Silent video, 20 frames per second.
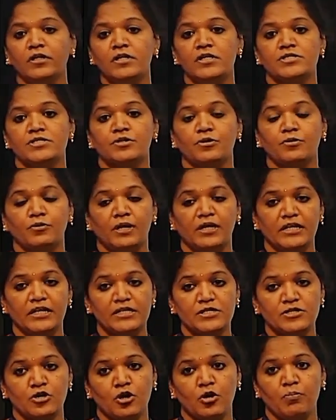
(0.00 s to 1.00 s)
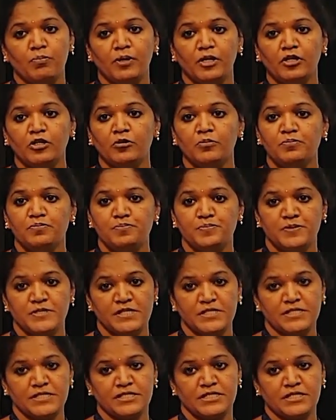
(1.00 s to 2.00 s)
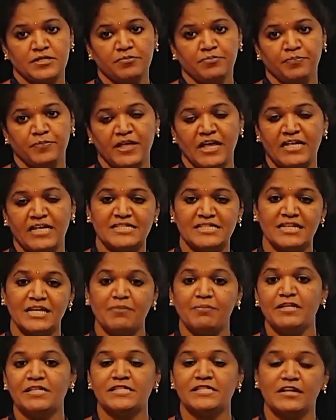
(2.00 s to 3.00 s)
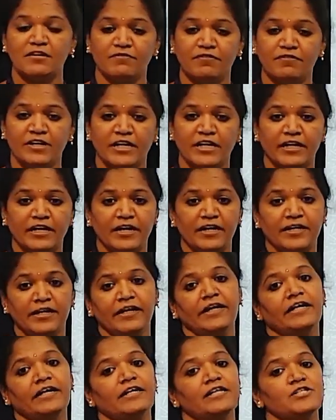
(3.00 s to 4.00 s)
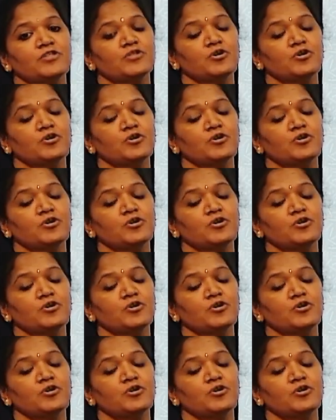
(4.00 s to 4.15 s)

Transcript: So, one is open loop system, as name itself indicating it is